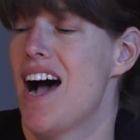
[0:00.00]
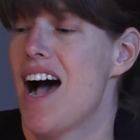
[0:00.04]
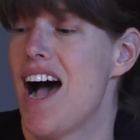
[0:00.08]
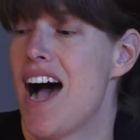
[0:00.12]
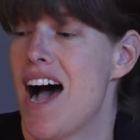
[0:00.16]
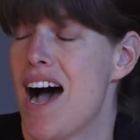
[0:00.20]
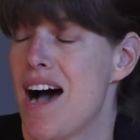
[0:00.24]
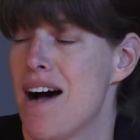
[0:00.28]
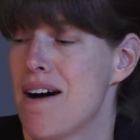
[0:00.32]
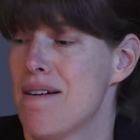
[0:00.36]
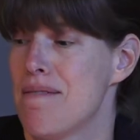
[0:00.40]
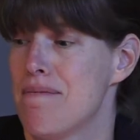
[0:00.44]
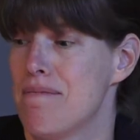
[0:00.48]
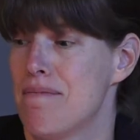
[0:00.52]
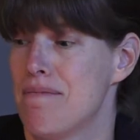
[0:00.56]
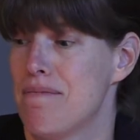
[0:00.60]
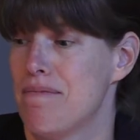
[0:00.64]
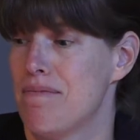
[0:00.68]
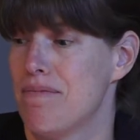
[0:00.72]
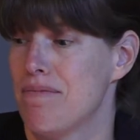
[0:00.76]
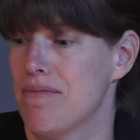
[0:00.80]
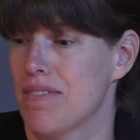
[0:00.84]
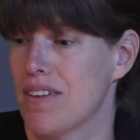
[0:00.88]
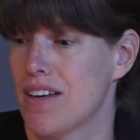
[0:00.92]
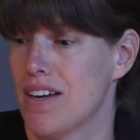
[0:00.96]

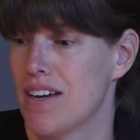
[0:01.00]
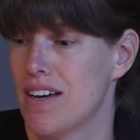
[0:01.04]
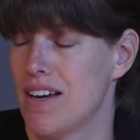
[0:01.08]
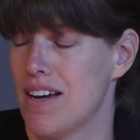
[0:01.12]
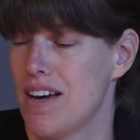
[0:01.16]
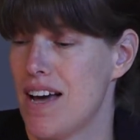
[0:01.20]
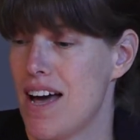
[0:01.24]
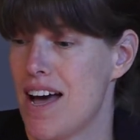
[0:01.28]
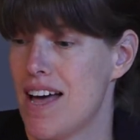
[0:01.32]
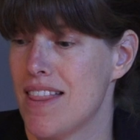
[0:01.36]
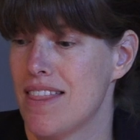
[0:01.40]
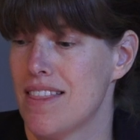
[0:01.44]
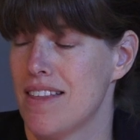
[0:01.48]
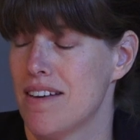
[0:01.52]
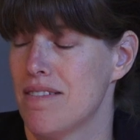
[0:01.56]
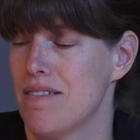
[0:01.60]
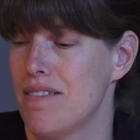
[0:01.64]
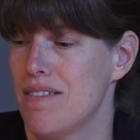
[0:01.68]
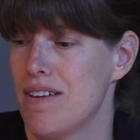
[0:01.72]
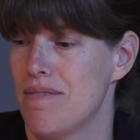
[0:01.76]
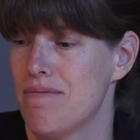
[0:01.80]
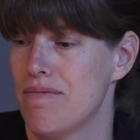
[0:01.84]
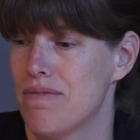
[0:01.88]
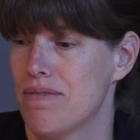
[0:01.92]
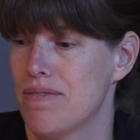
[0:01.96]
And
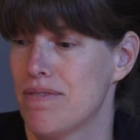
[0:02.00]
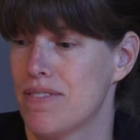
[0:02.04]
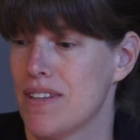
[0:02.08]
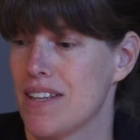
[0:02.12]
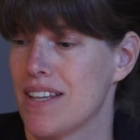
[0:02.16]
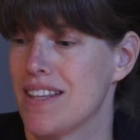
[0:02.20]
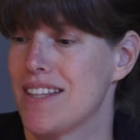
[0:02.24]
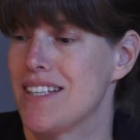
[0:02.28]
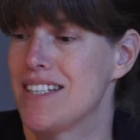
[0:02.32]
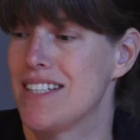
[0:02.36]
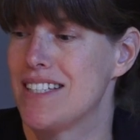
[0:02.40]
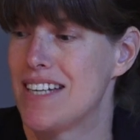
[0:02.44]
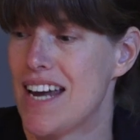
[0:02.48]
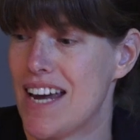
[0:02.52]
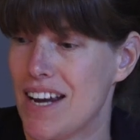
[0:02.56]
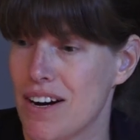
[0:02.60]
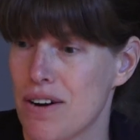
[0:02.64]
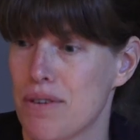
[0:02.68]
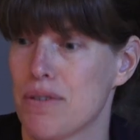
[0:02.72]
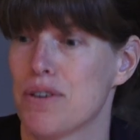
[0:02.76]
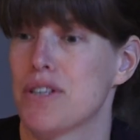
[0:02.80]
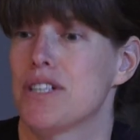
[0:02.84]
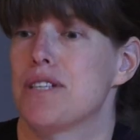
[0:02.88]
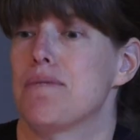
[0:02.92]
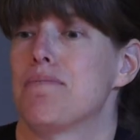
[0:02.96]
the state
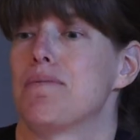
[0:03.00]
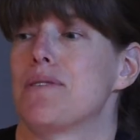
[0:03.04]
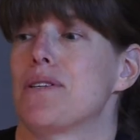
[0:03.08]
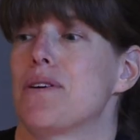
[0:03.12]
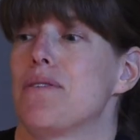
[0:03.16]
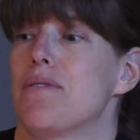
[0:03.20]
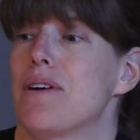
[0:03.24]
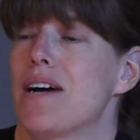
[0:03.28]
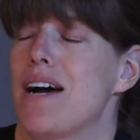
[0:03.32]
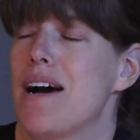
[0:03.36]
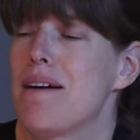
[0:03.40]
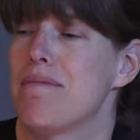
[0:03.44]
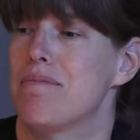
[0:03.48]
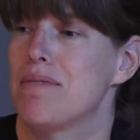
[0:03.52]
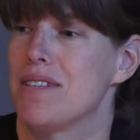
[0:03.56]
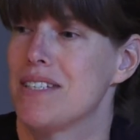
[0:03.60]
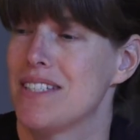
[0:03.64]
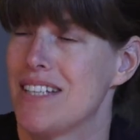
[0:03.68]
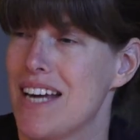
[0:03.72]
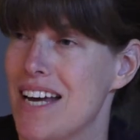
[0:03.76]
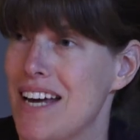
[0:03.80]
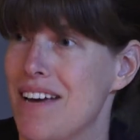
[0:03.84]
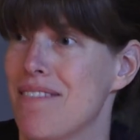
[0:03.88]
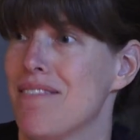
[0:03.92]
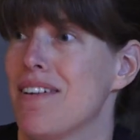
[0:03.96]
ownership is going up, the
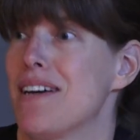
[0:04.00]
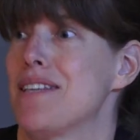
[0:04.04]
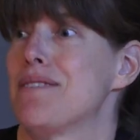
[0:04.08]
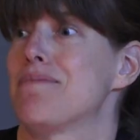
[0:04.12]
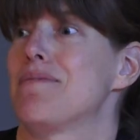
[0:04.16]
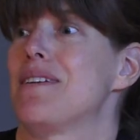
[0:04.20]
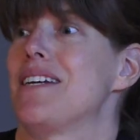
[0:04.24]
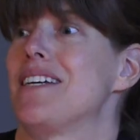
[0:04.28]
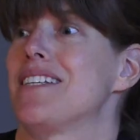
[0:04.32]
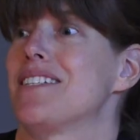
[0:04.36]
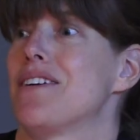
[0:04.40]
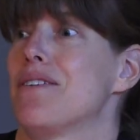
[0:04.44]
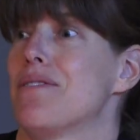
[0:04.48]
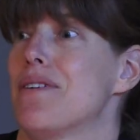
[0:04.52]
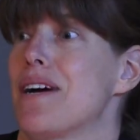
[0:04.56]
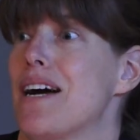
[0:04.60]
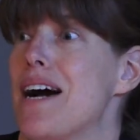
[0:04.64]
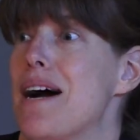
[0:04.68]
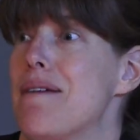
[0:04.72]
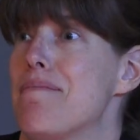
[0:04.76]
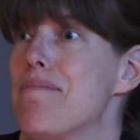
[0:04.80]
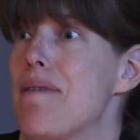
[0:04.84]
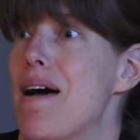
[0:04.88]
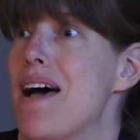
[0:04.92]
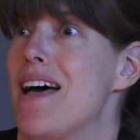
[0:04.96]
state investment is going
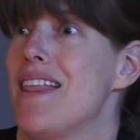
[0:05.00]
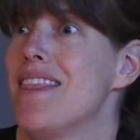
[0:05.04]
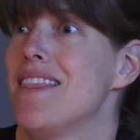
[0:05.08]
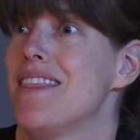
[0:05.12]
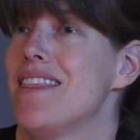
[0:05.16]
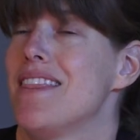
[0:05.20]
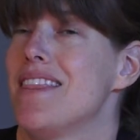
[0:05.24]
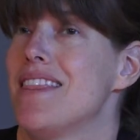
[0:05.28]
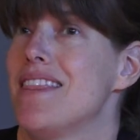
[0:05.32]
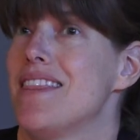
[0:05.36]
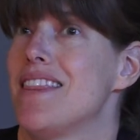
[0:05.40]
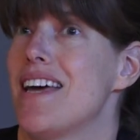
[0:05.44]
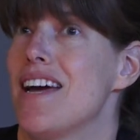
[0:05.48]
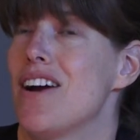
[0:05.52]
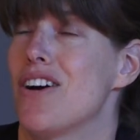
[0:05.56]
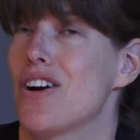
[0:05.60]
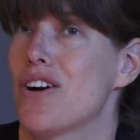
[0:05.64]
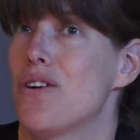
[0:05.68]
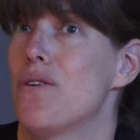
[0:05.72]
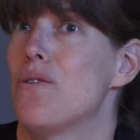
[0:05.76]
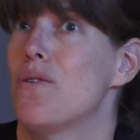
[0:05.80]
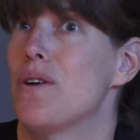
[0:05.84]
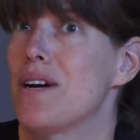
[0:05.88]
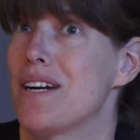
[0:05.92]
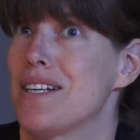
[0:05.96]
up, and they're
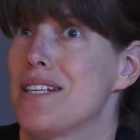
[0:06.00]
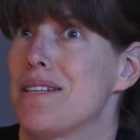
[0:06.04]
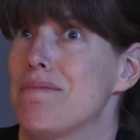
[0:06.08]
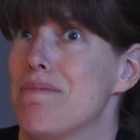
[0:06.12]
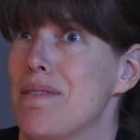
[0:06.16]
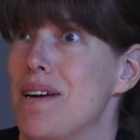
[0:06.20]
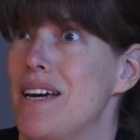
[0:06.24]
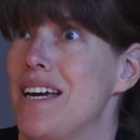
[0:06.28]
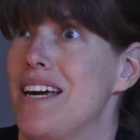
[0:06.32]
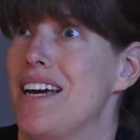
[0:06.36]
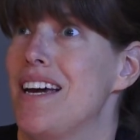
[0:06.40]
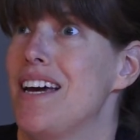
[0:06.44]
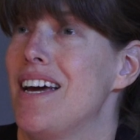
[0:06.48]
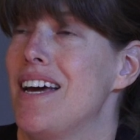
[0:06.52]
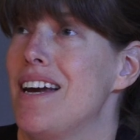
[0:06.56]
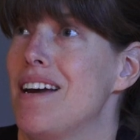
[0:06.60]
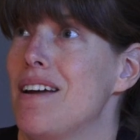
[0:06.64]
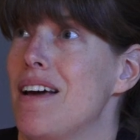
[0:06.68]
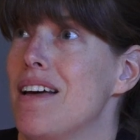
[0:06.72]
going to be